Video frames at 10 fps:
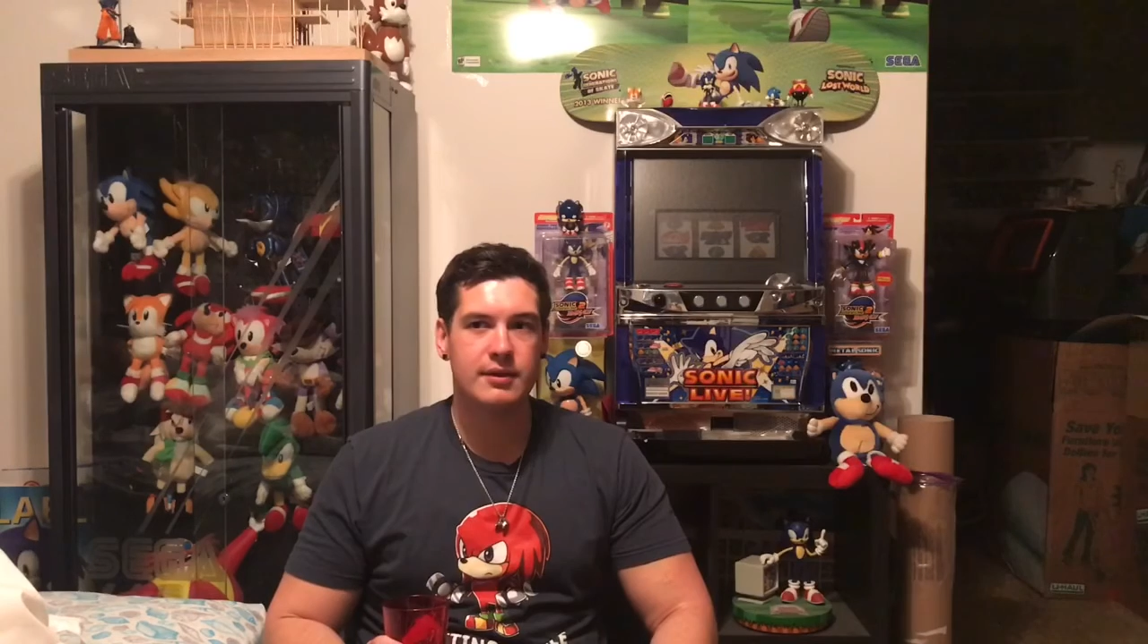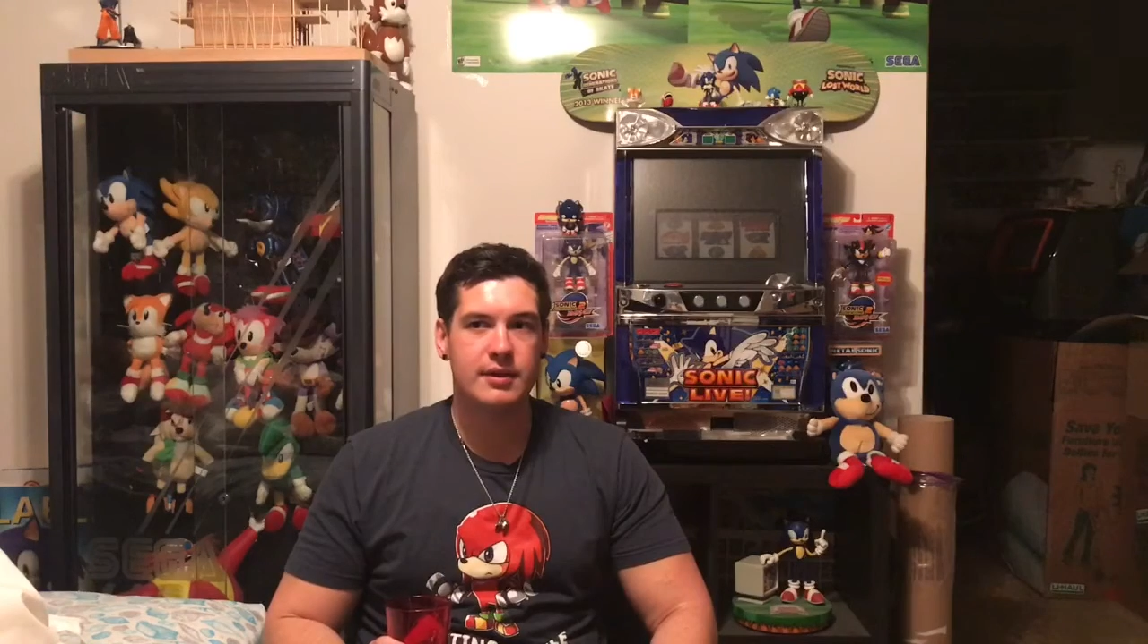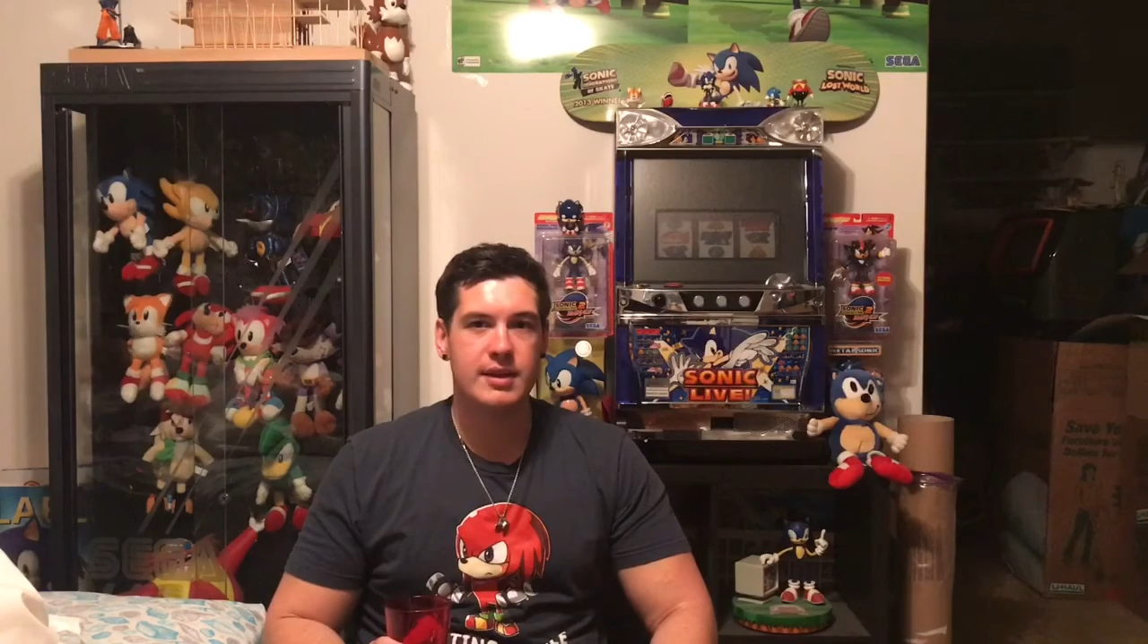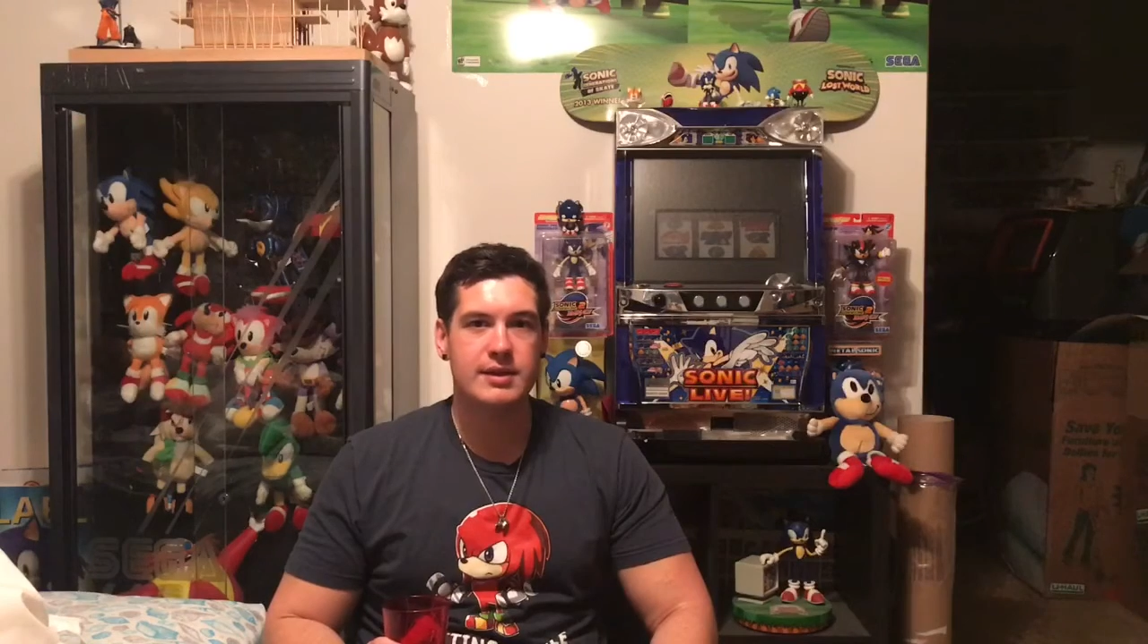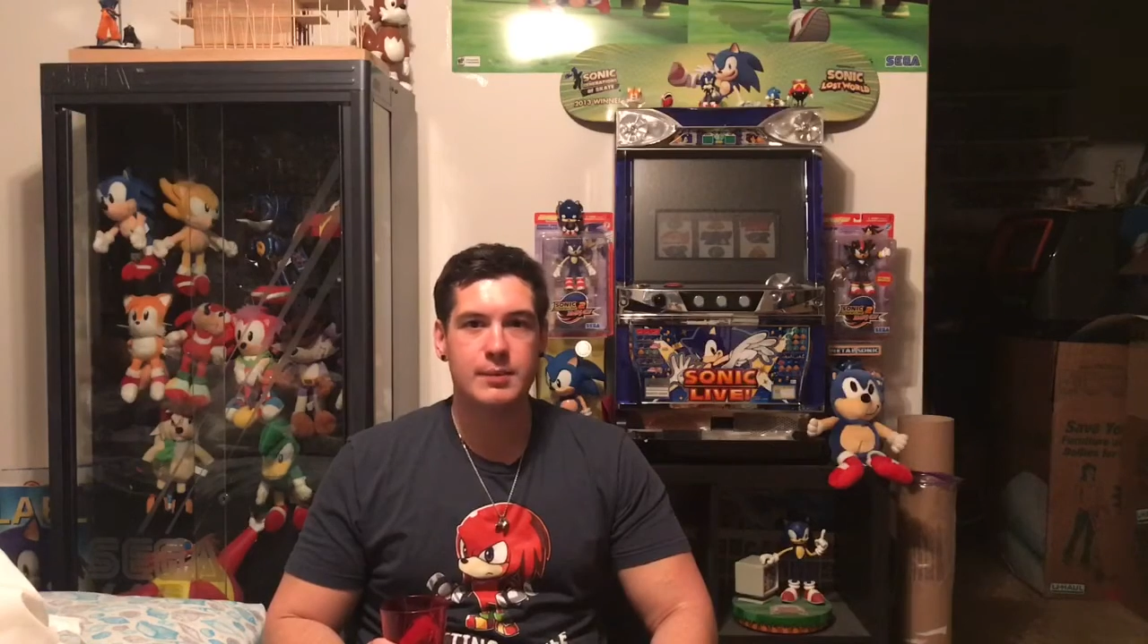
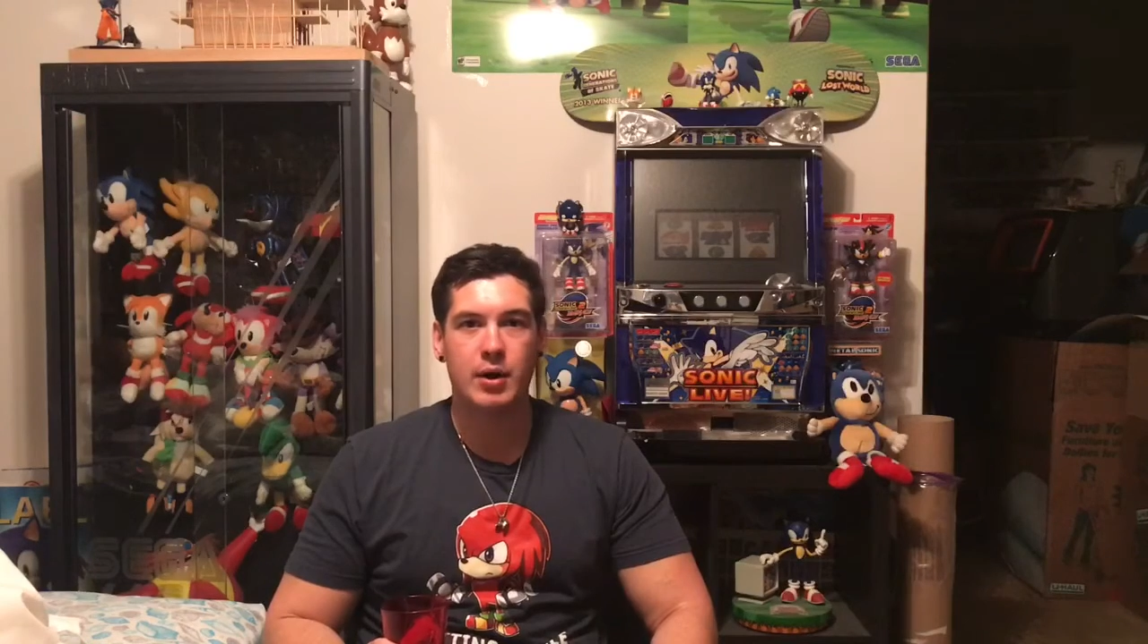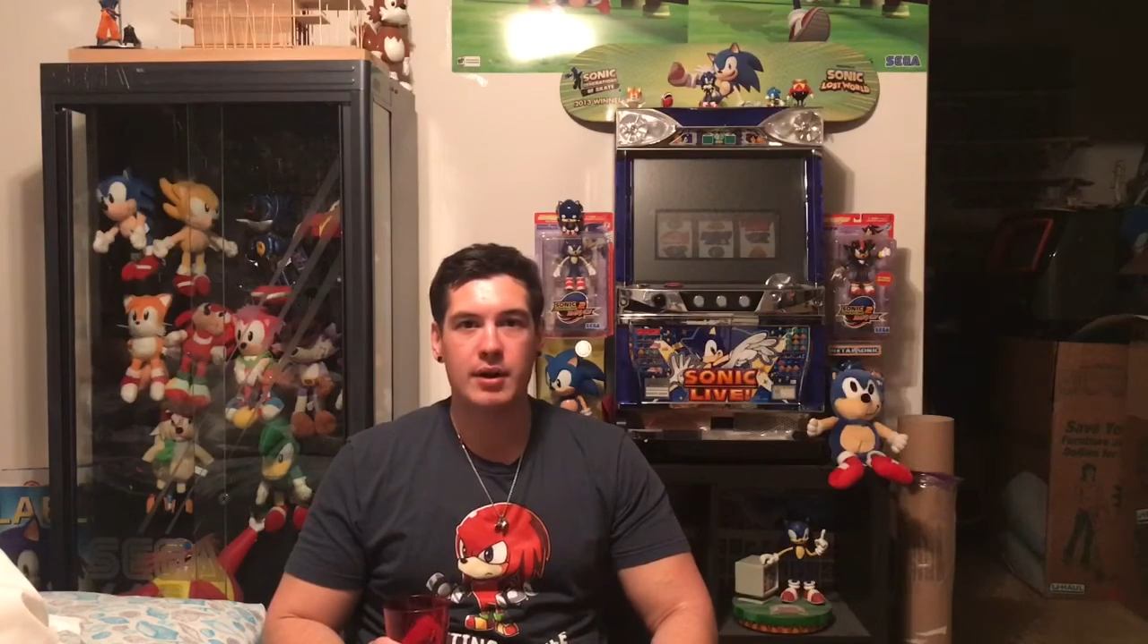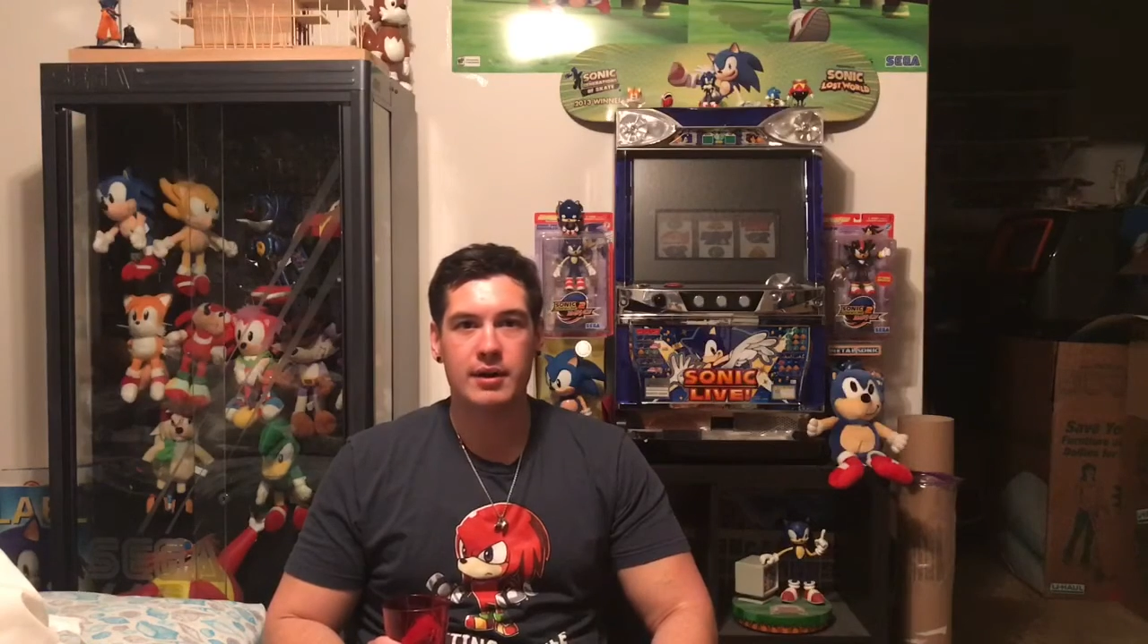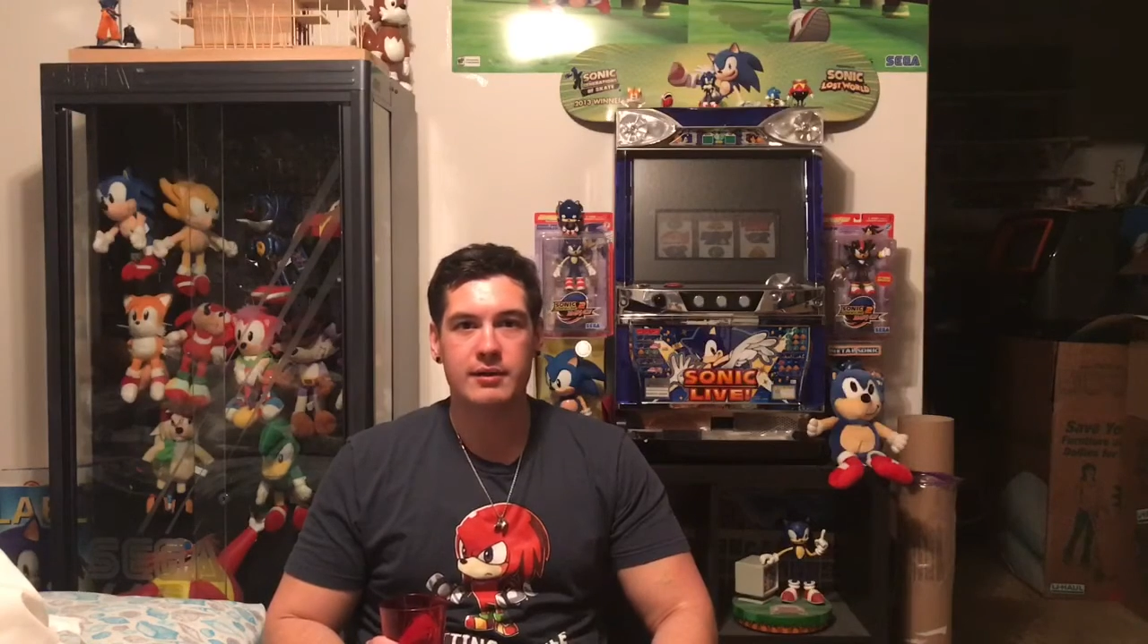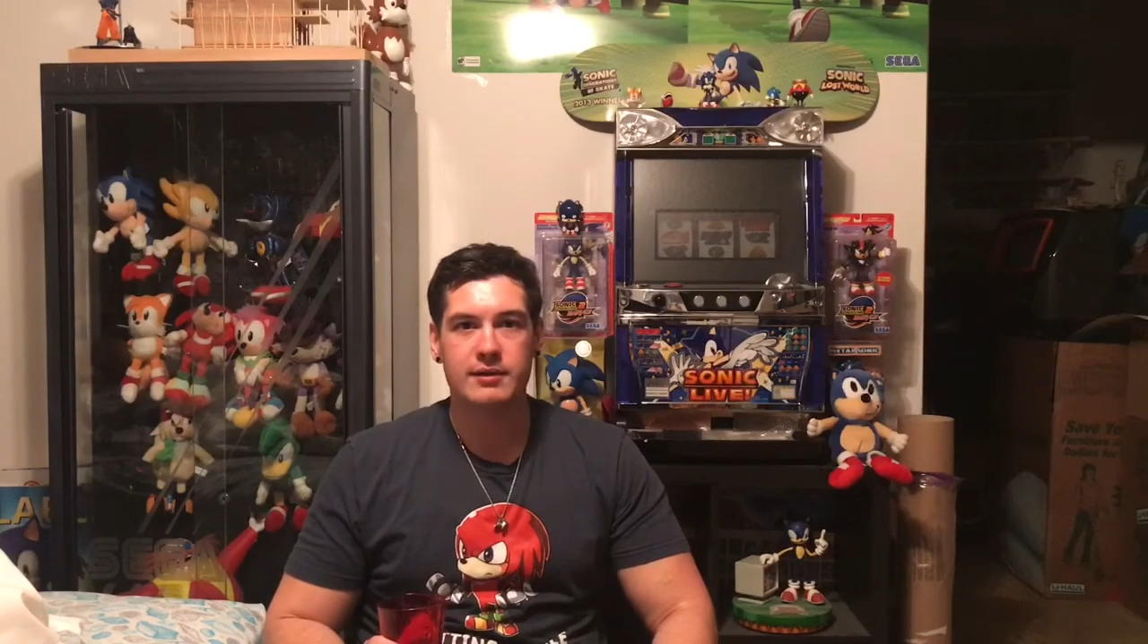Disney
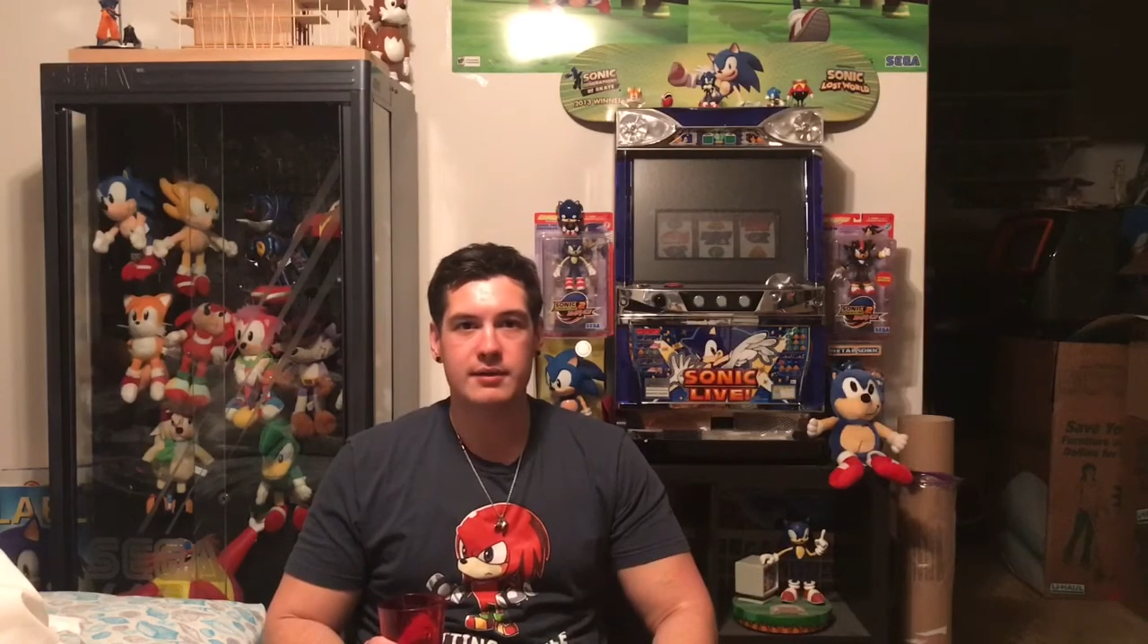park